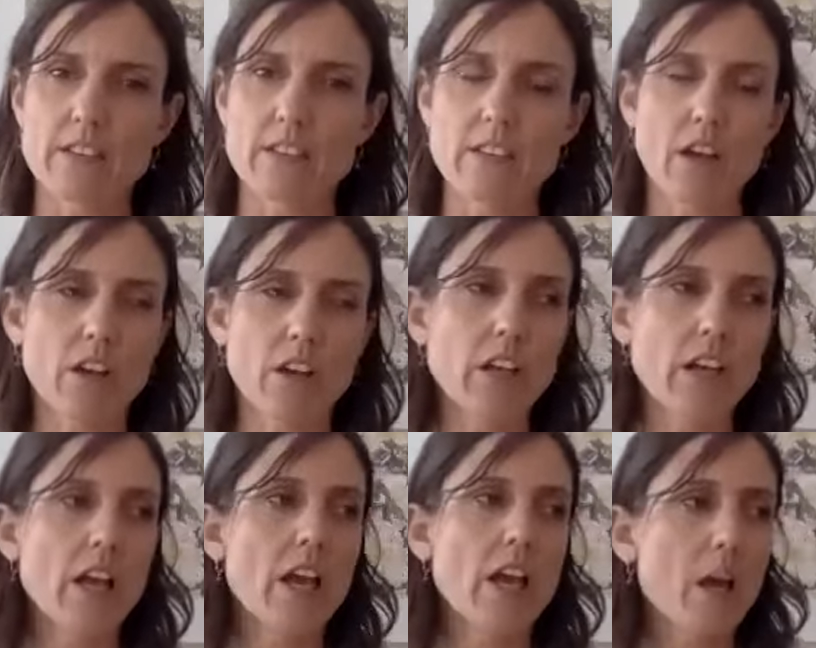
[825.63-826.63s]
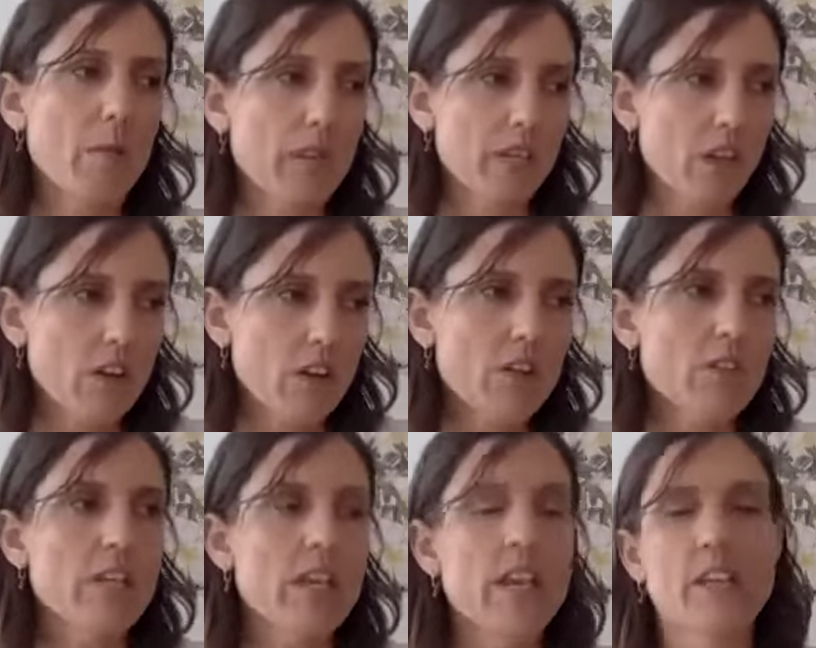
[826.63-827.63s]
So, I mean,
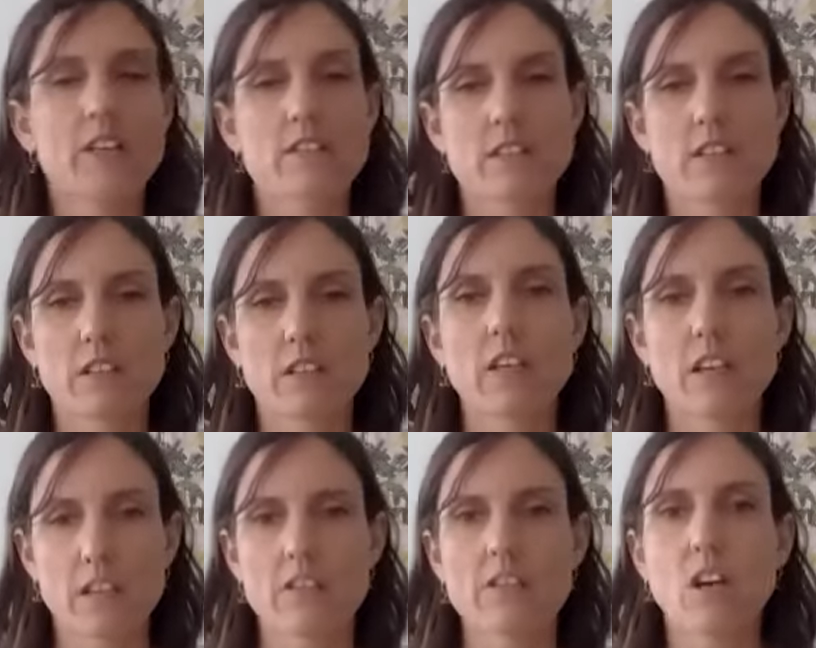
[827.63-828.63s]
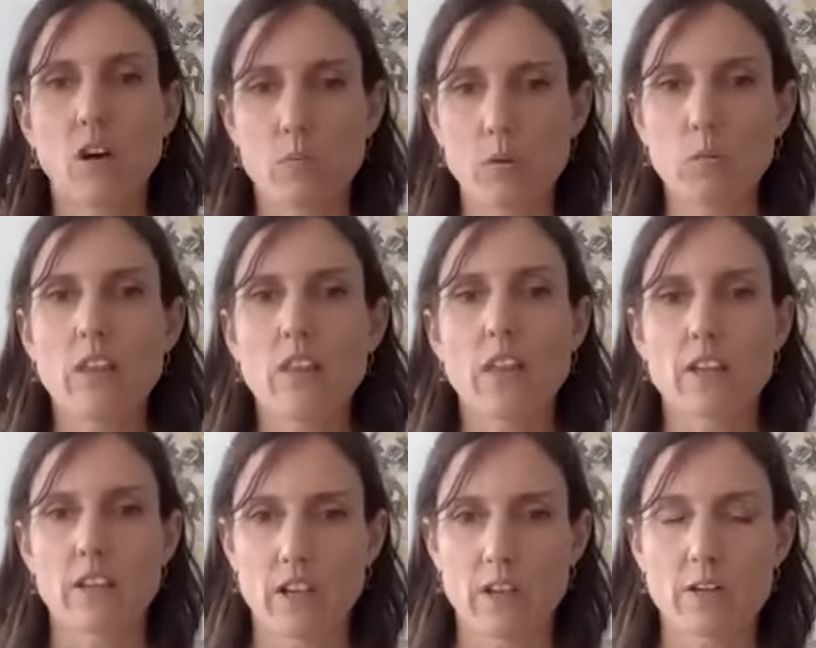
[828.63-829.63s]
CoQ10 is a common one that a
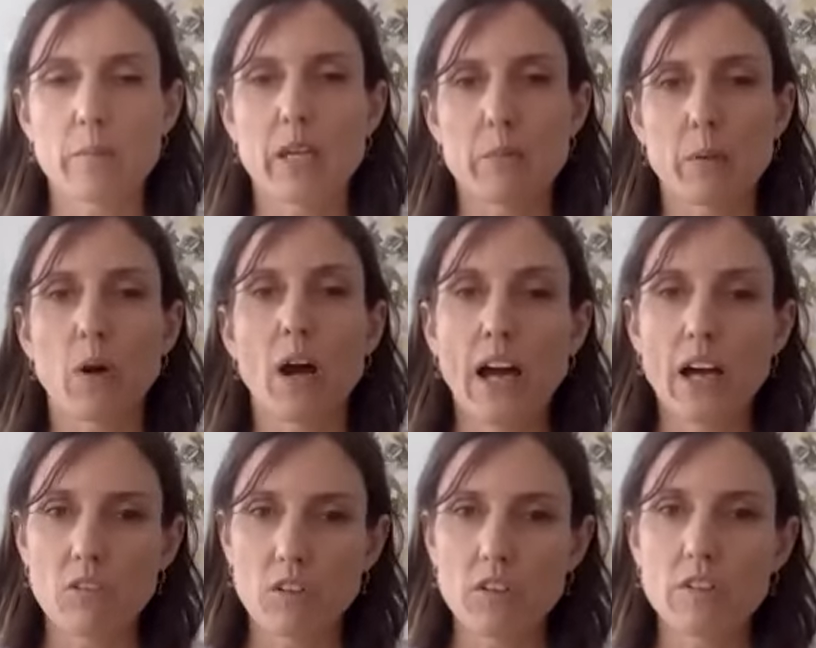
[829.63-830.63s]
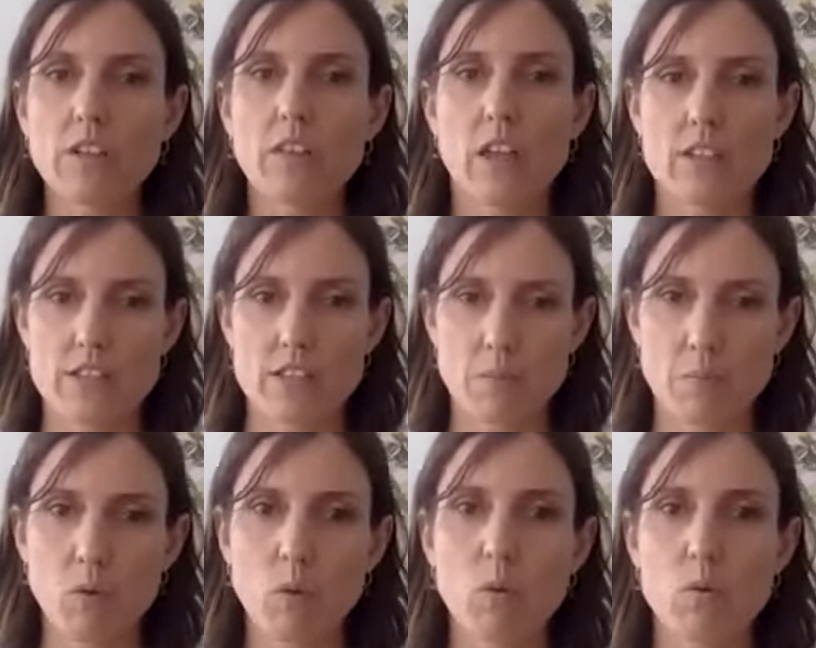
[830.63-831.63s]
lot of people are on, and that
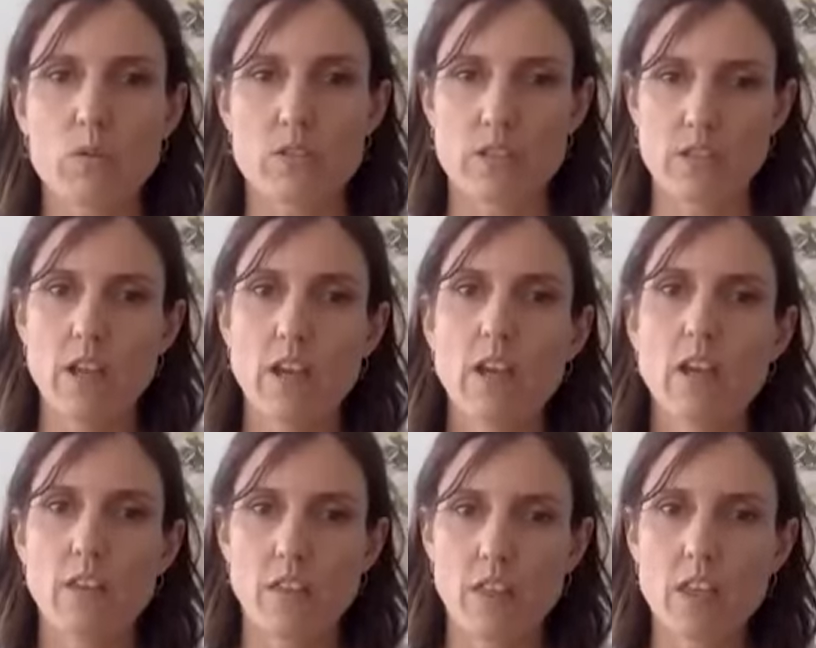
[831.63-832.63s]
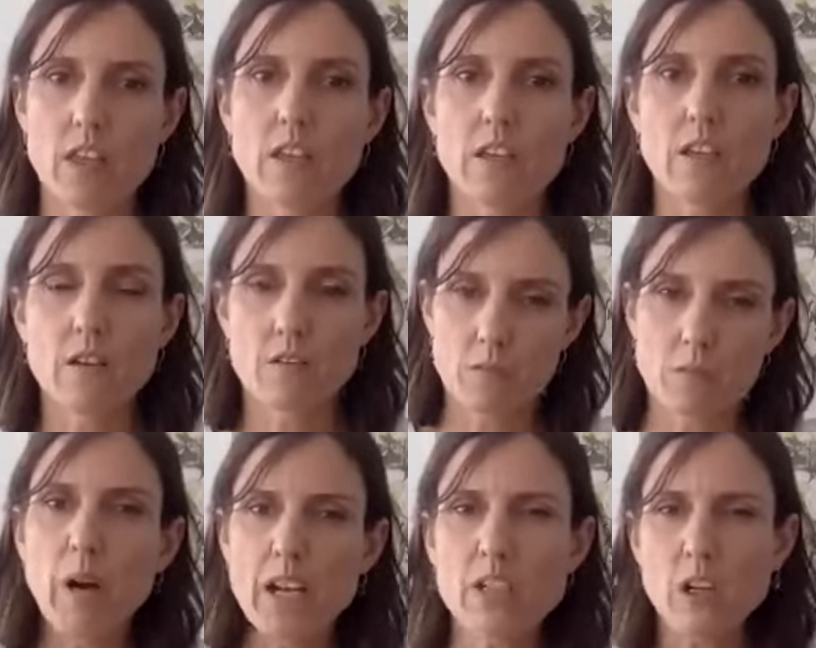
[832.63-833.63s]
supports the
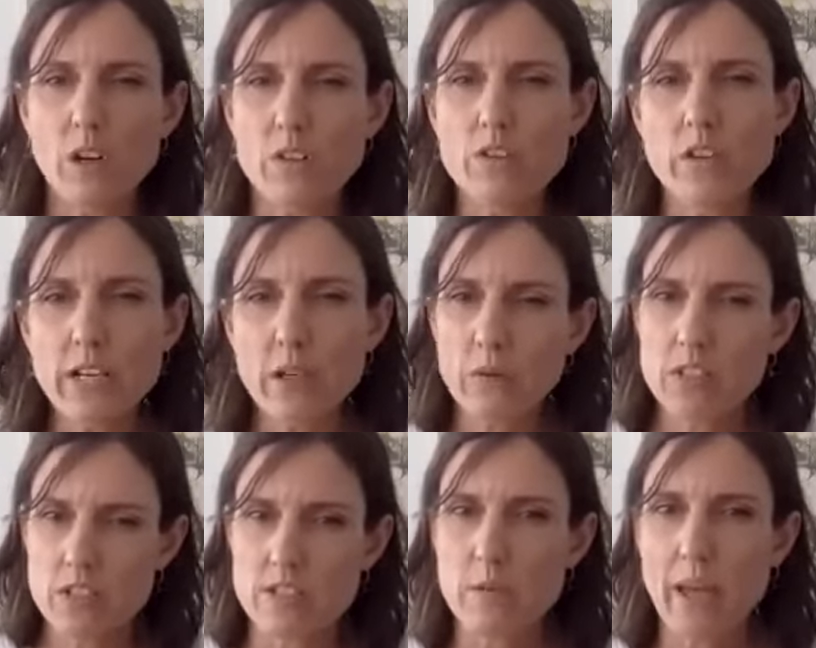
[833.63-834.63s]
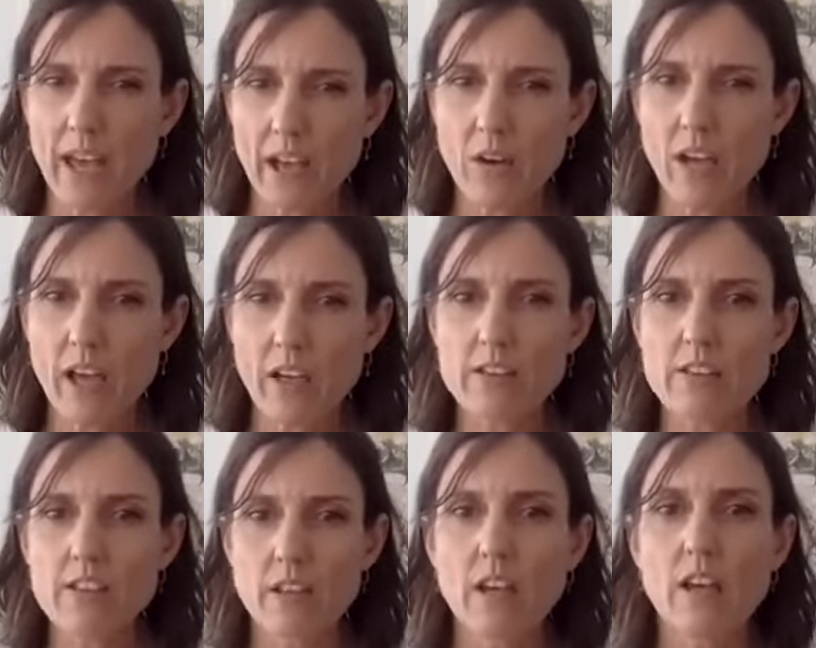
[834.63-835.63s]
mitochondria, which is the
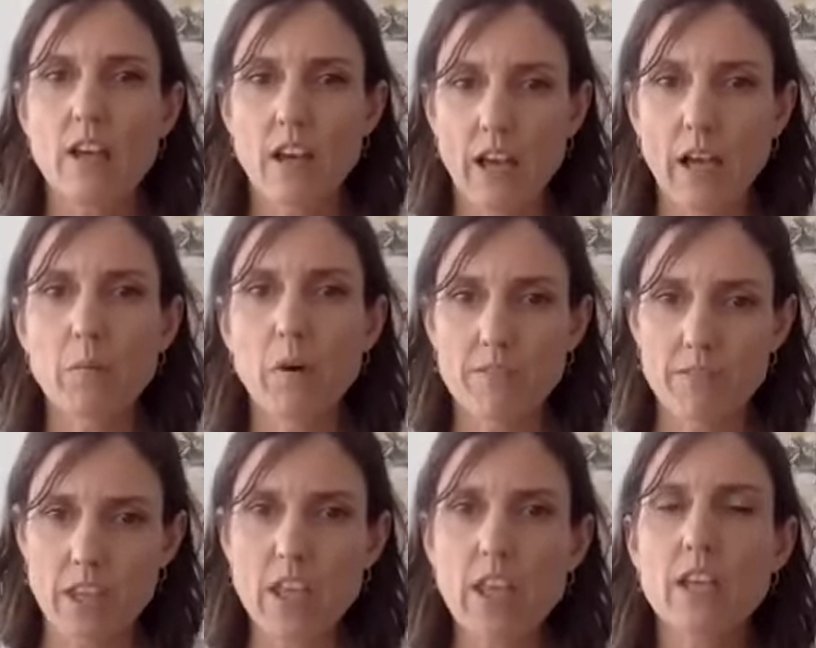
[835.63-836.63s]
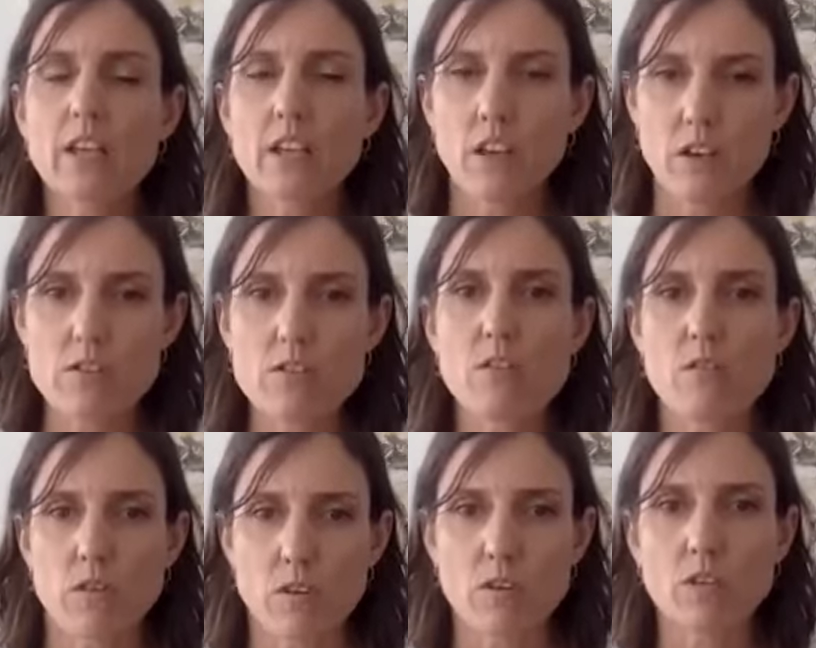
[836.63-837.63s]
powerhouse of the egg. It goes
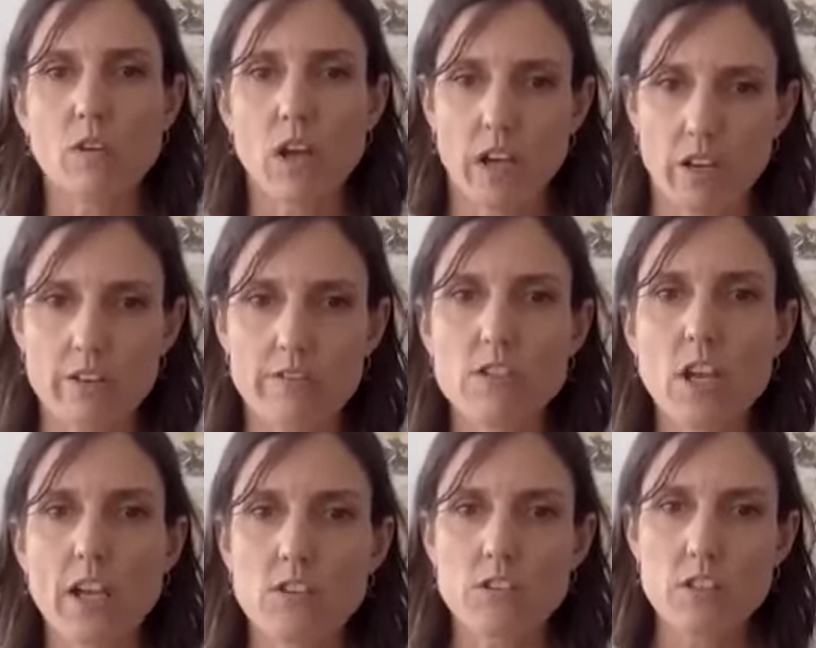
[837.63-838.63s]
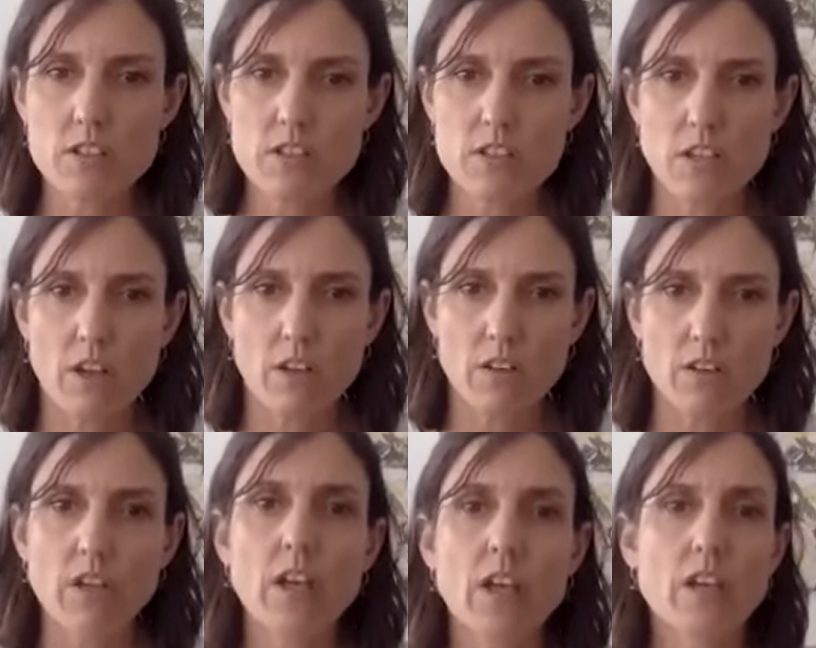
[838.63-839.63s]
through a lot of changes, so,
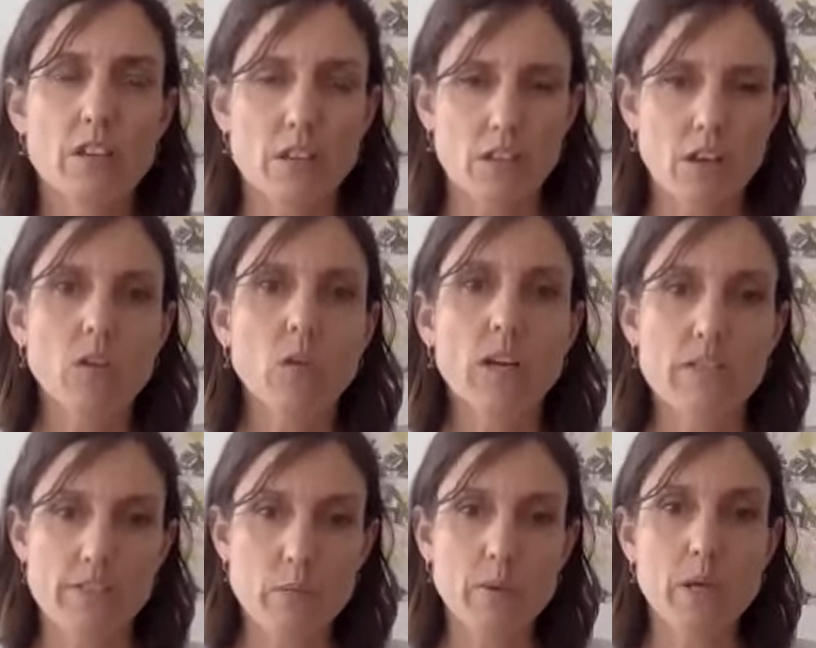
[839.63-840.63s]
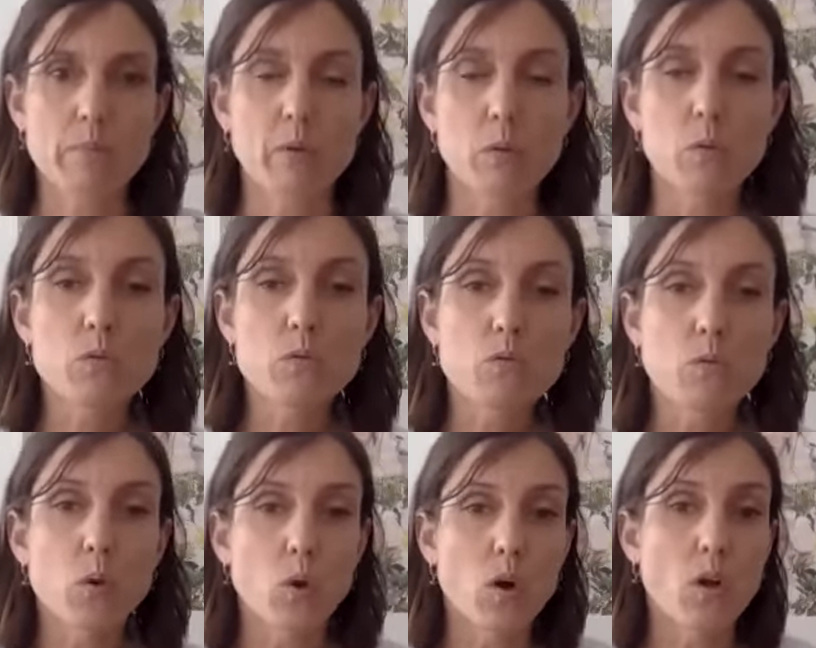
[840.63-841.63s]
you know, quite a few people
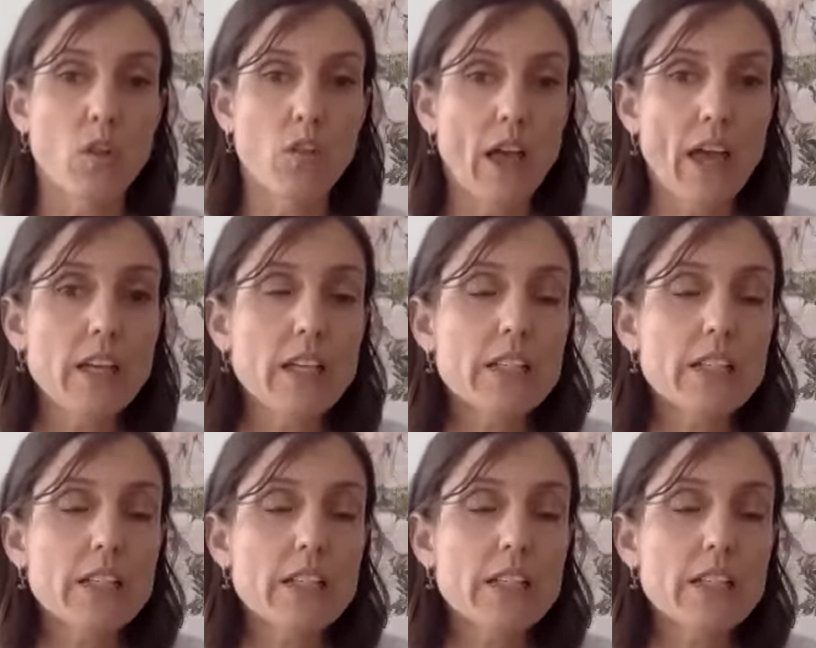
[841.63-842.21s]
draw on that.